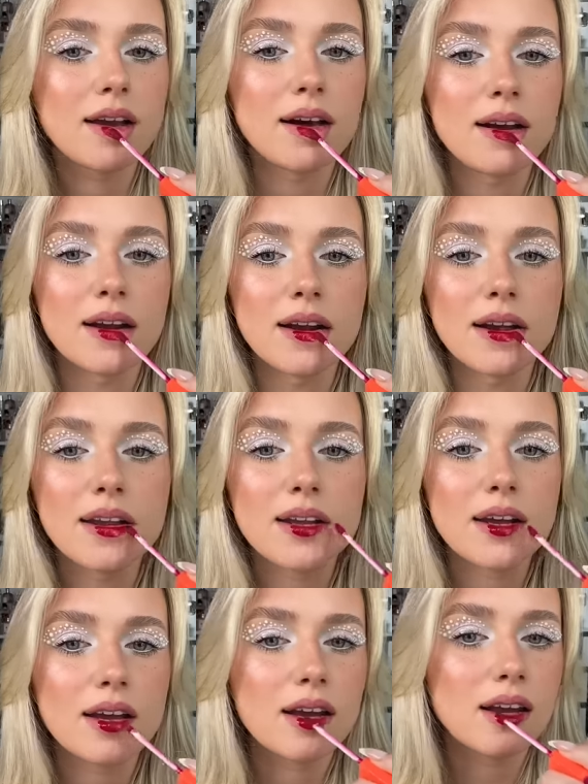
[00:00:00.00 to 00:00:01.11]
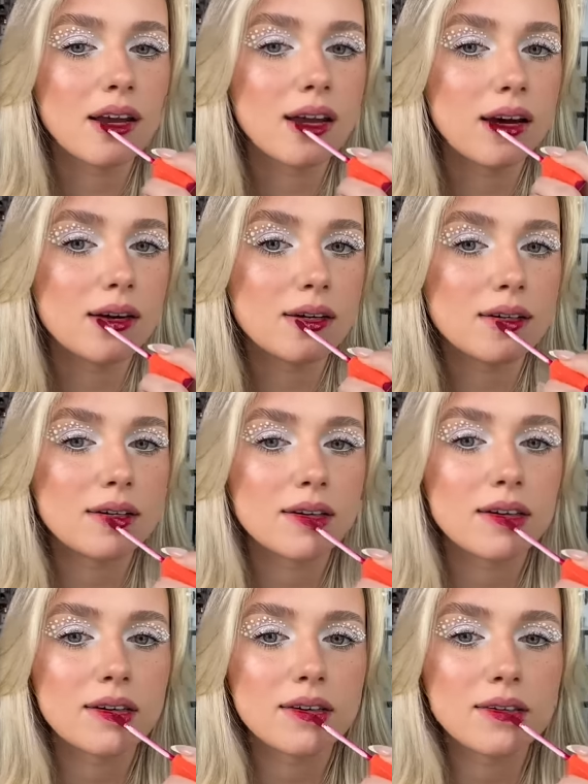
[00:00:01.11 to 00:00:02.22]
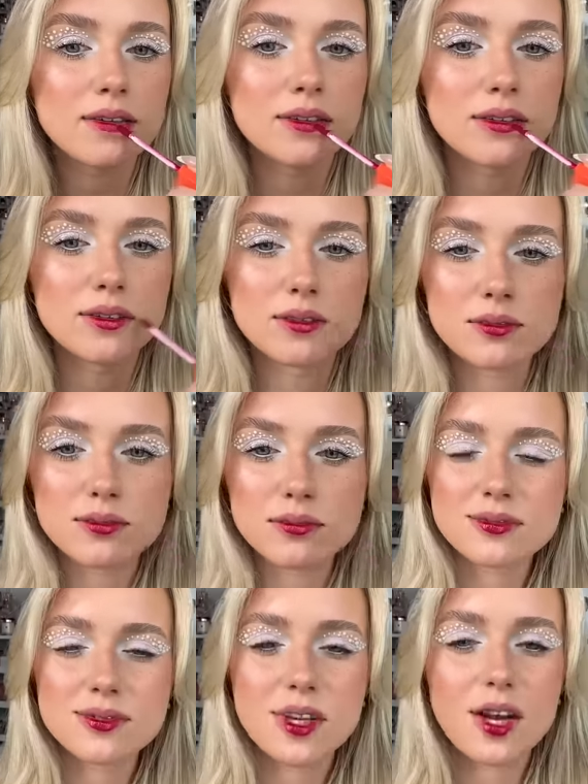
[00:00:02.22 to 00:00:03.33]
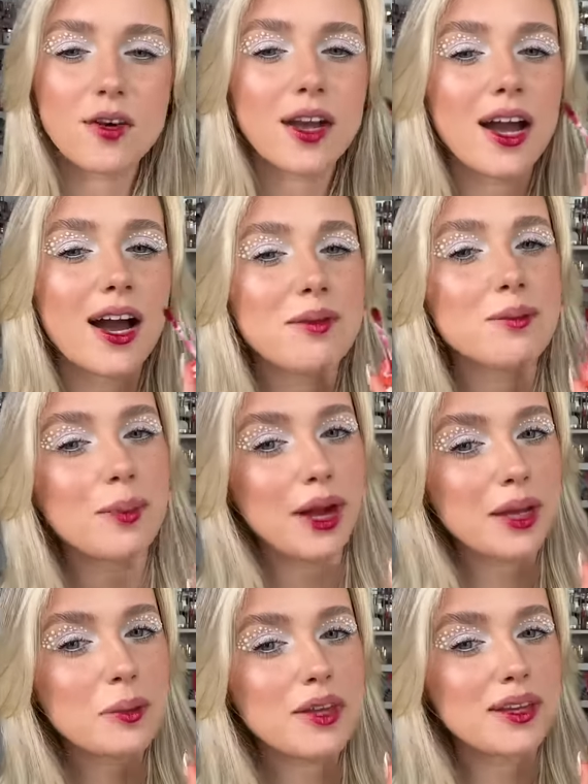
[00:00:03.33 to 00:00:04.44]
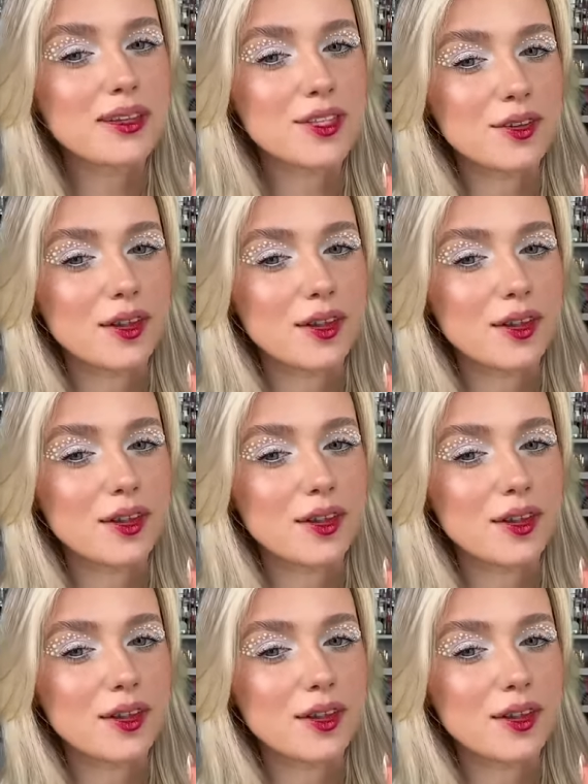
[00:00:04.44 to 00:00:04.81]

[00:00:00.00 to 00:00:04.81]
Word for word: All right. Oh, oh. Okay, I might be into